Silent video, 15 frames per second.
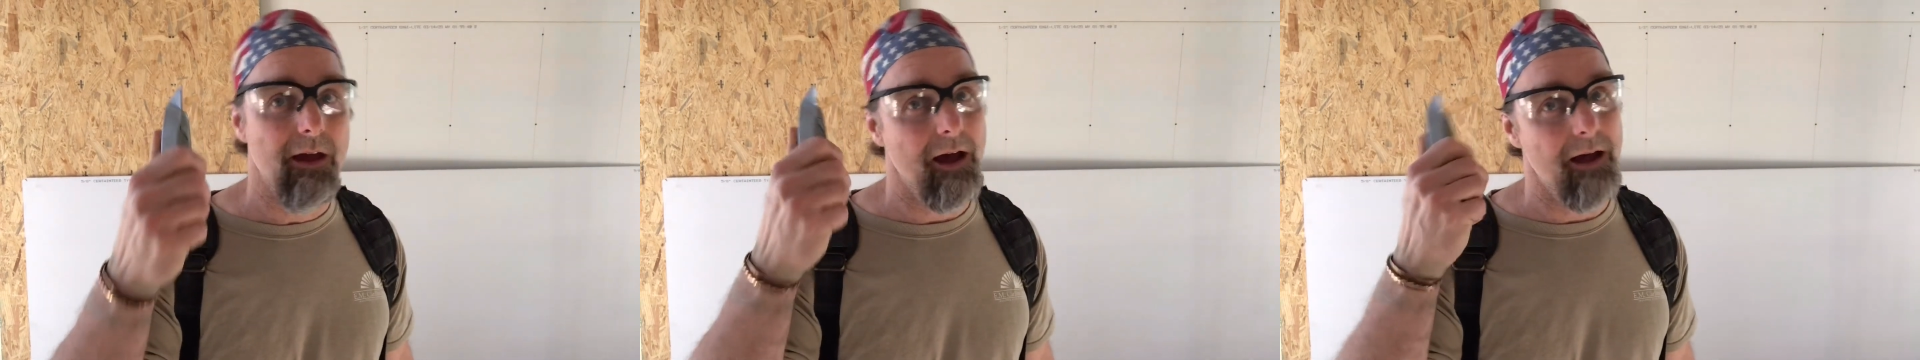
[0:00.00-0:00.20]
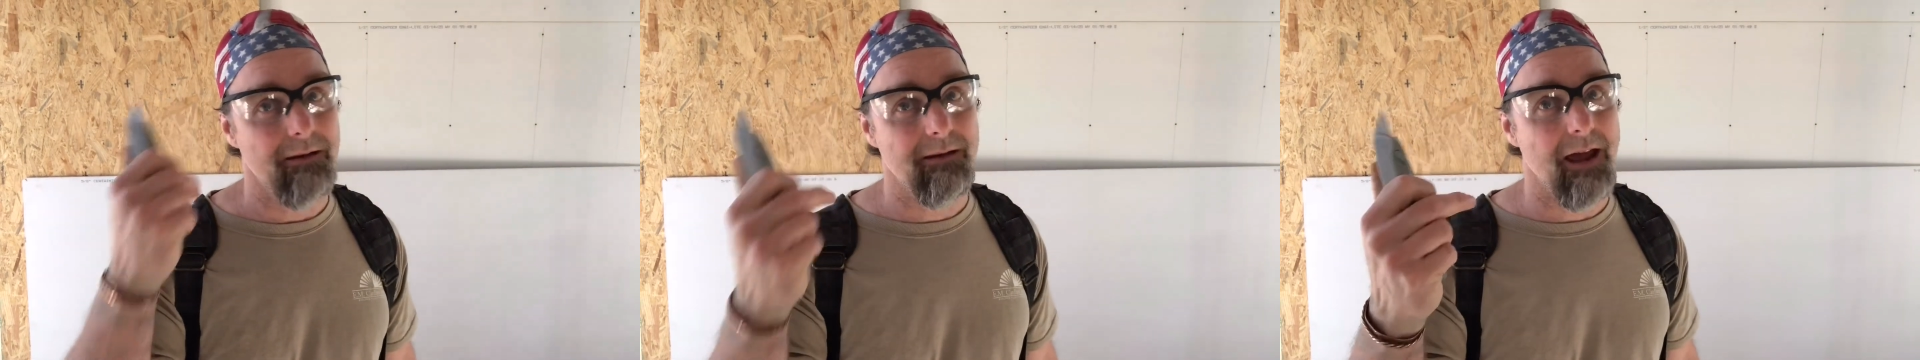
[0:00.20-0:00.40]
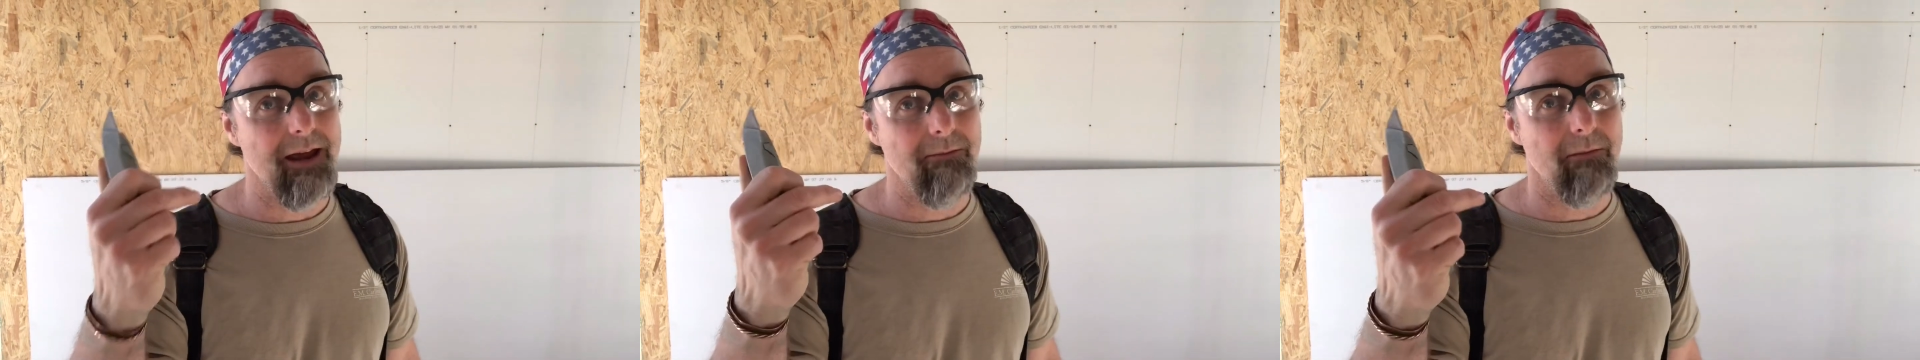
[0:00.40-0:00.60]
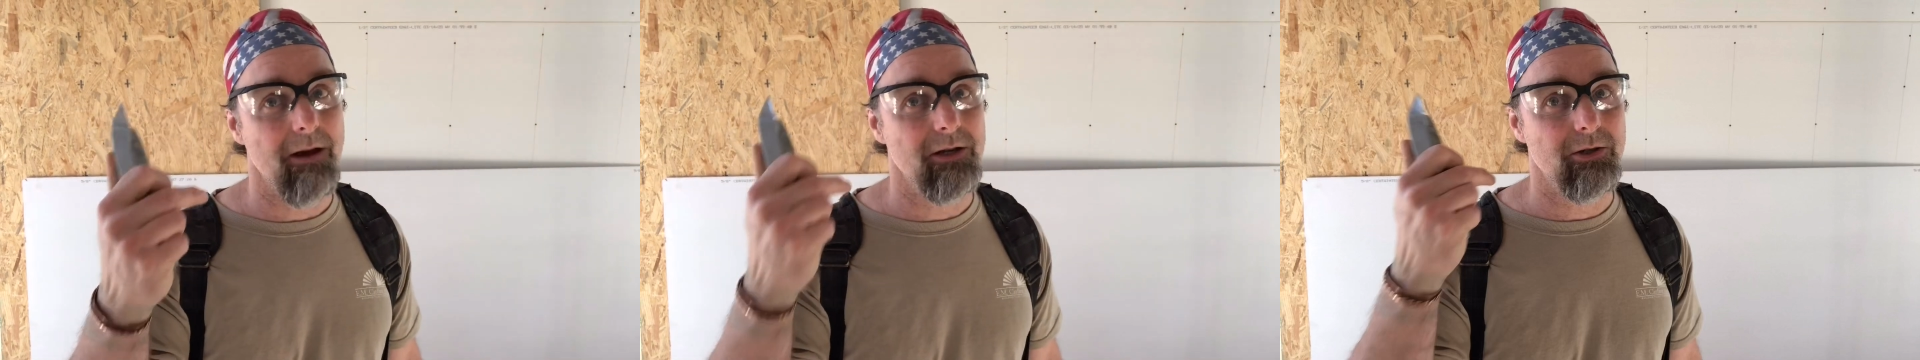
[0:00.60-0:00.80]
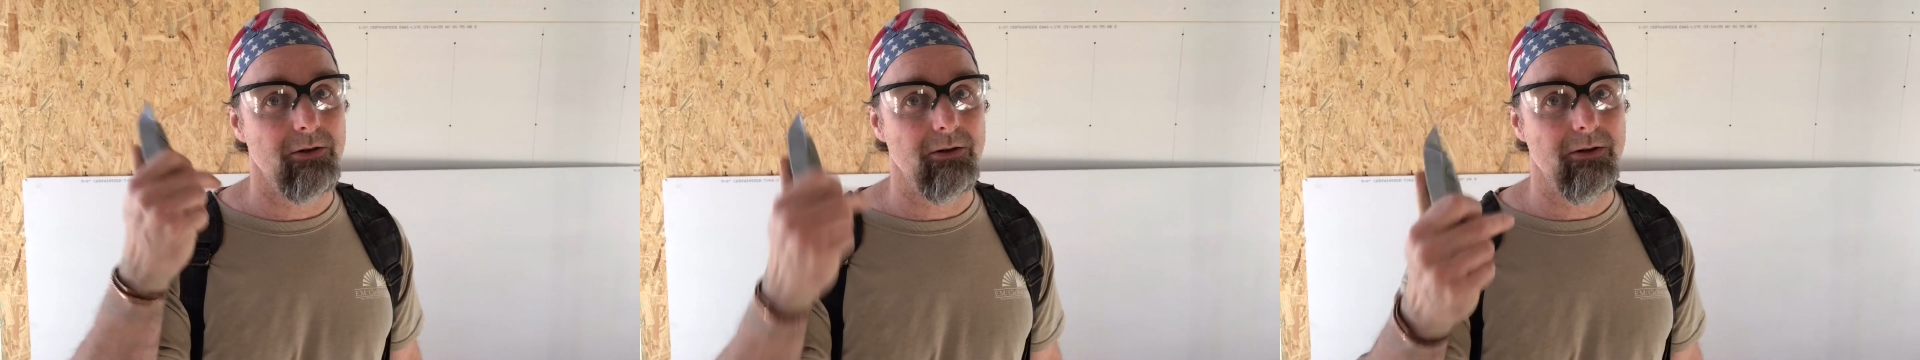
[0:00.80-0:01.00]
a tape
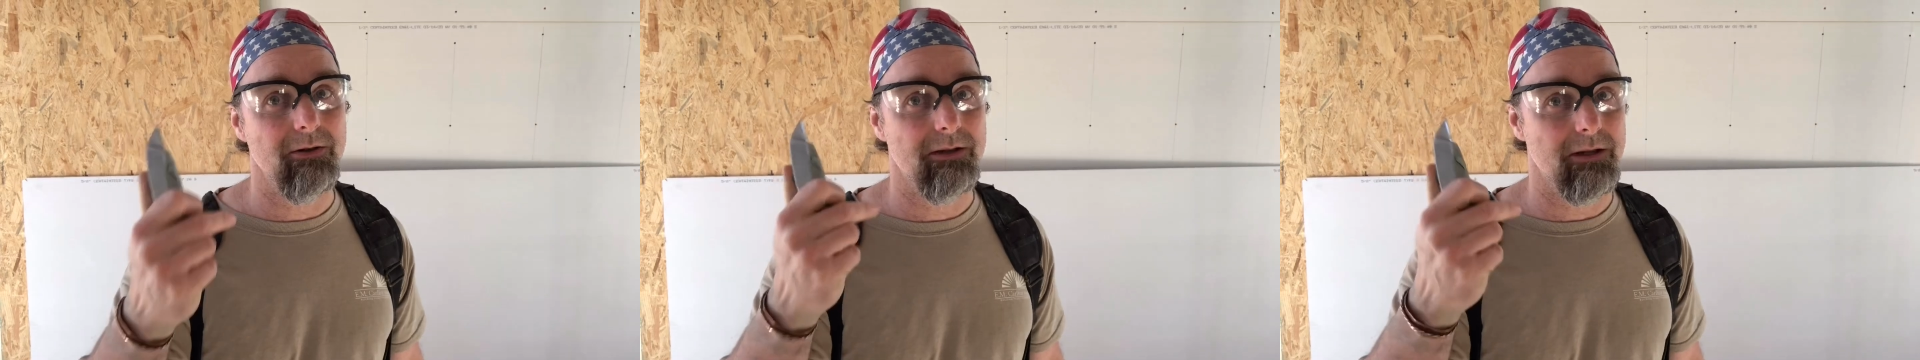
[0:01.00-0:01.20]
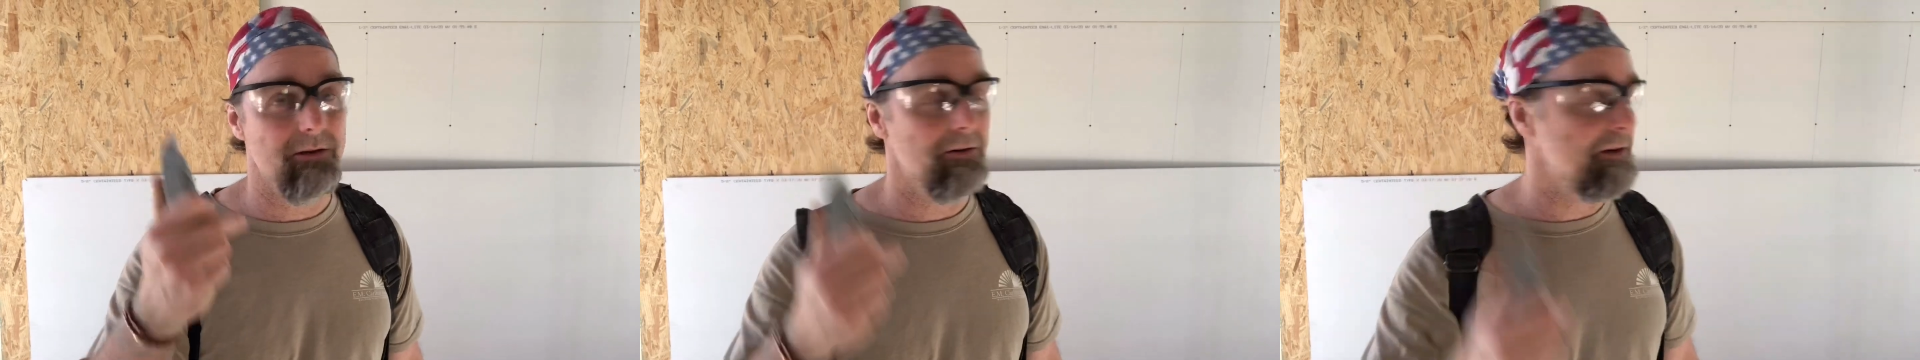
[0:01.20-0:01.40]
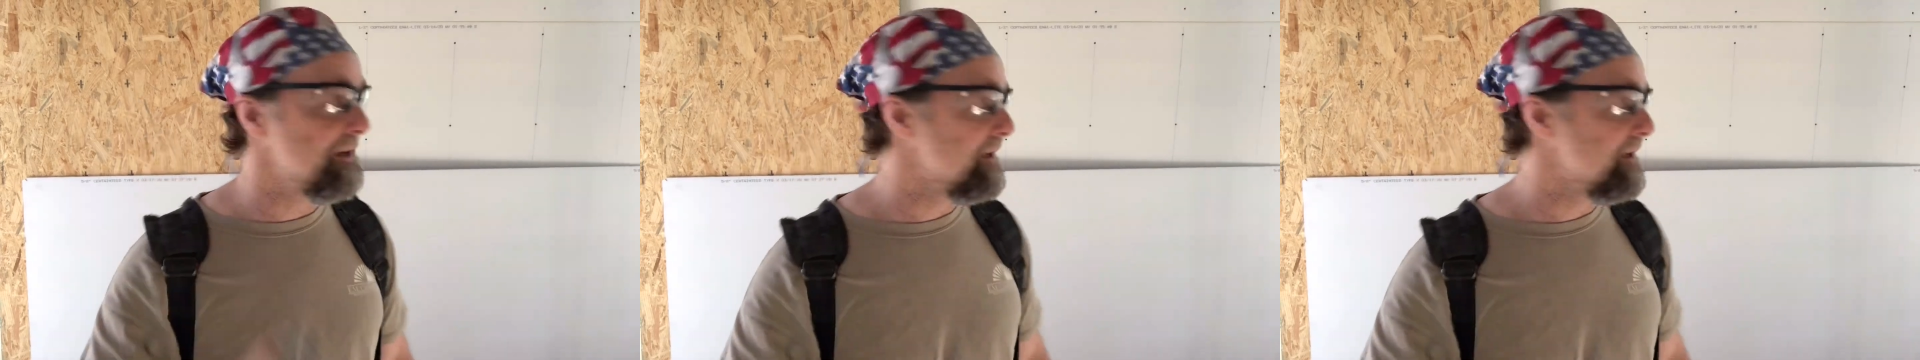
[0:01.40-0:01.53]
measure, a utility